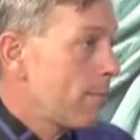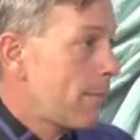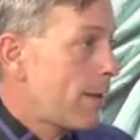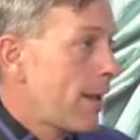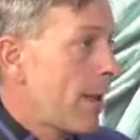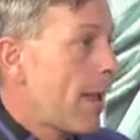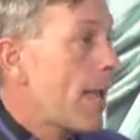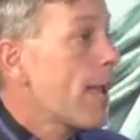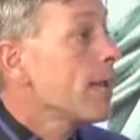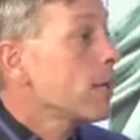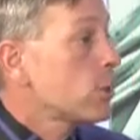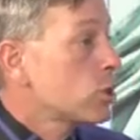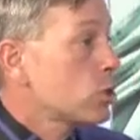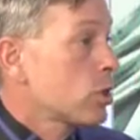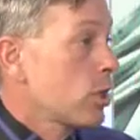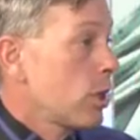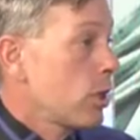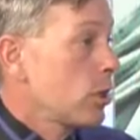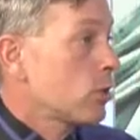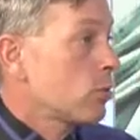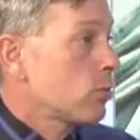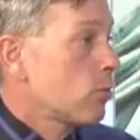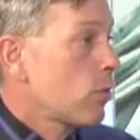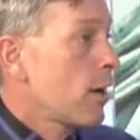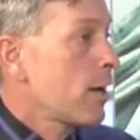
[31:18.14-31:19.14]

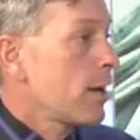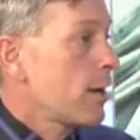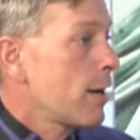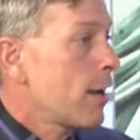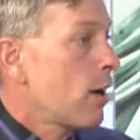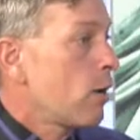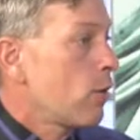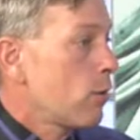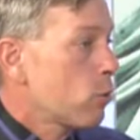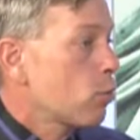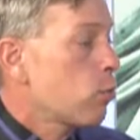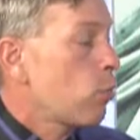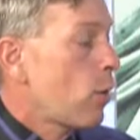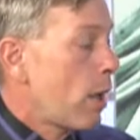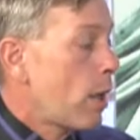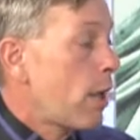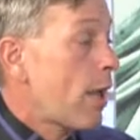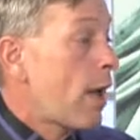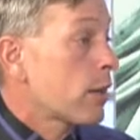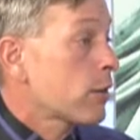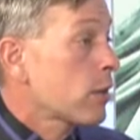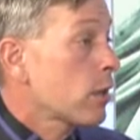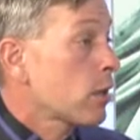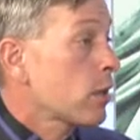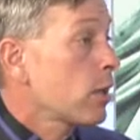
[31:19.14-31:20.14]
ancient right now. It's,
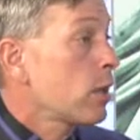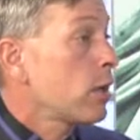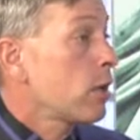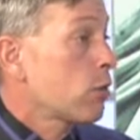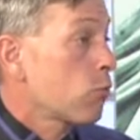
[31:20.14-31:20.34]
as I said,